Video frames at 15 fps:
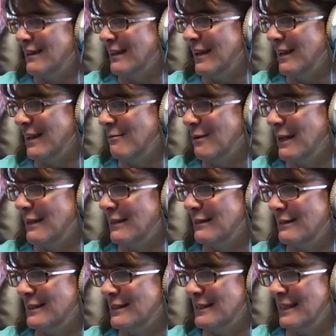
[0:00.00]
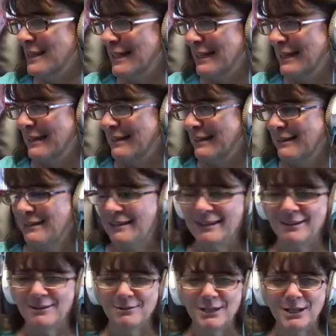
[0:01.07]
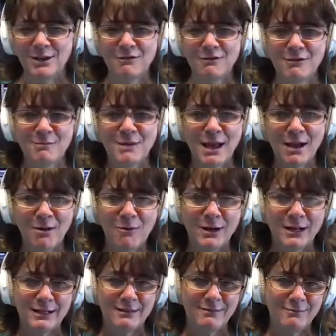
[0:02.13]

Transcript: And I can't wait to see, you know, a year from now what it,